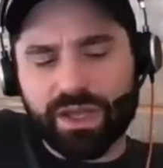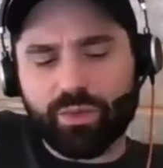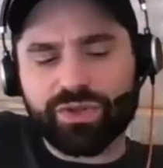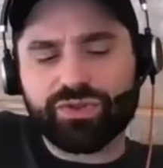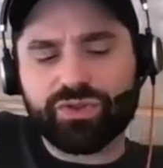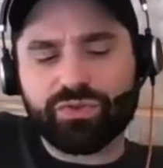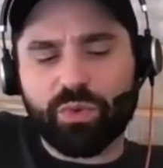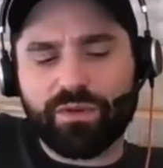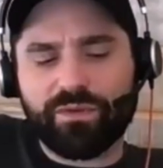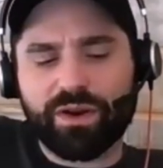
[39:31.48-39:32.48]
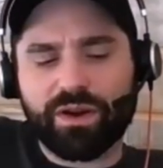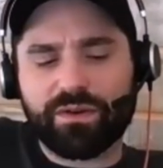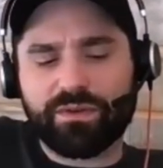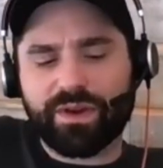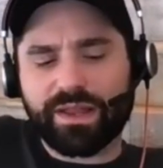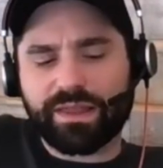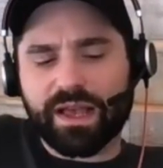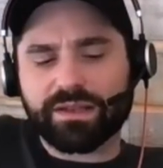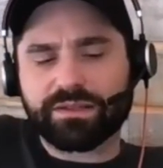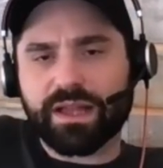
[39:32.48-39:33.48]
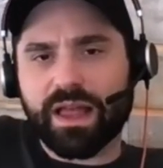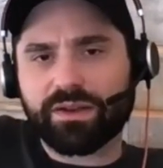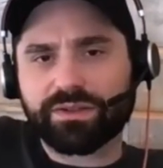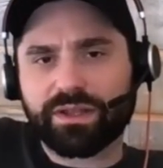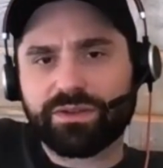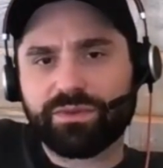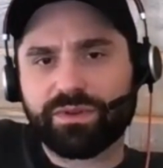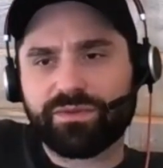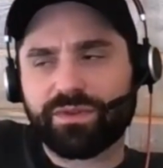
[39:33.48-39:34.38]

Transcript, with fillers: will you do more for her for eight thousand dollars than you would for